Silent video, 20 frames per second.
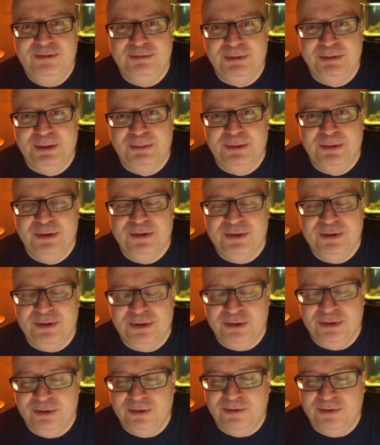Remember
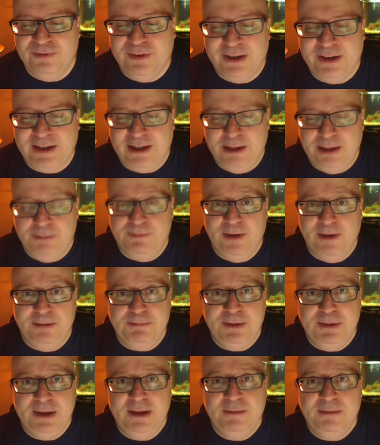to keep
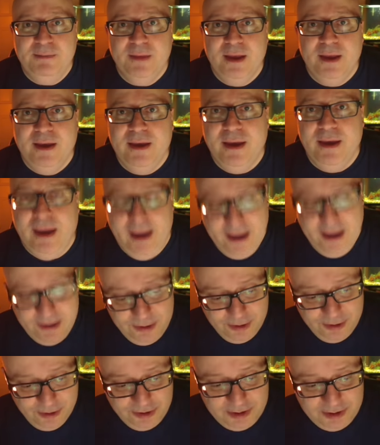vaping and
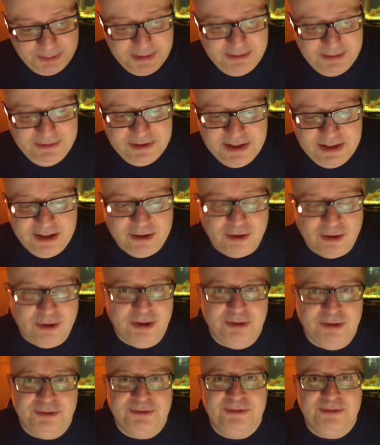use the BVC
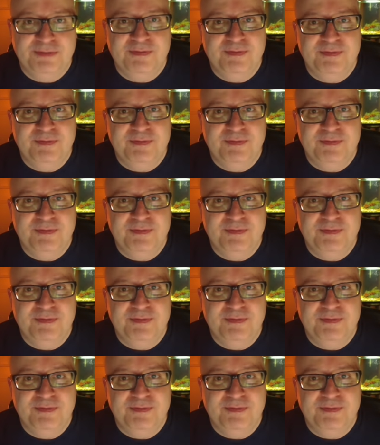coils.